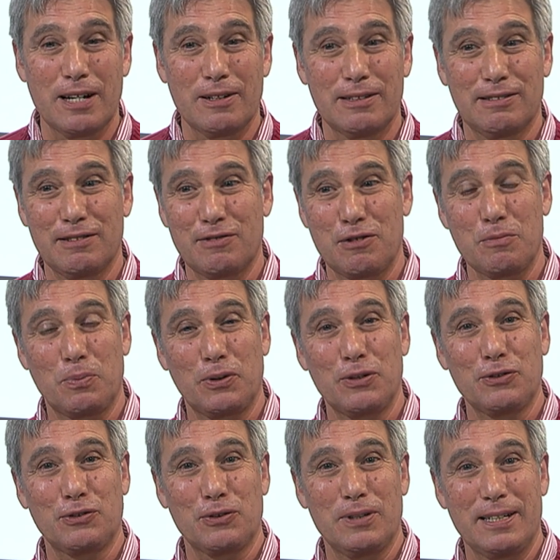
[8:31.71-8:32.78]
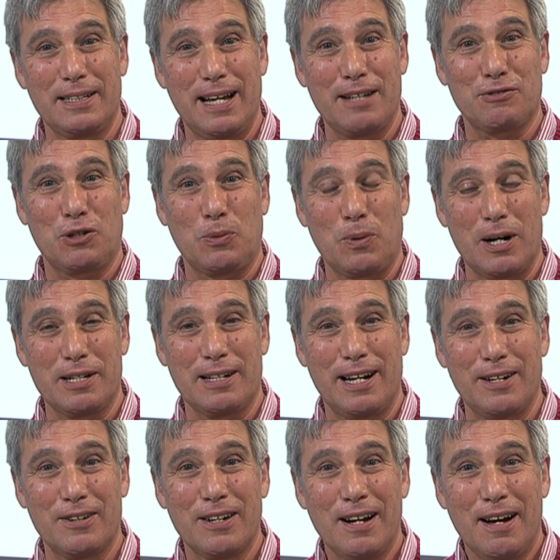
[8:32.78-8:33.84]
and our assistant producer and guest
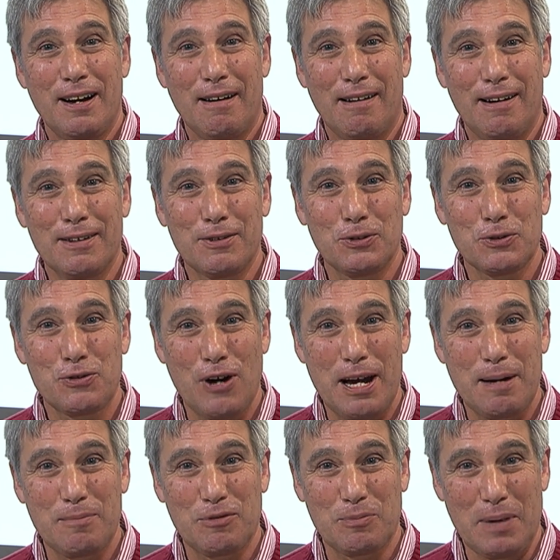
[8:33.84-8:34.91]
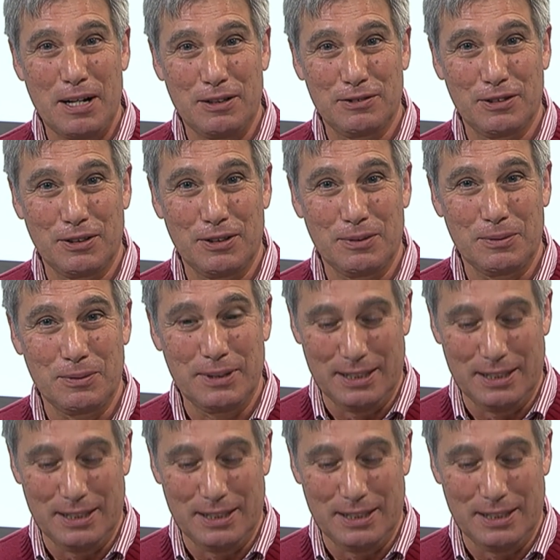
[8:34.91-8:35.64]
coordinator Uncle James Mauser.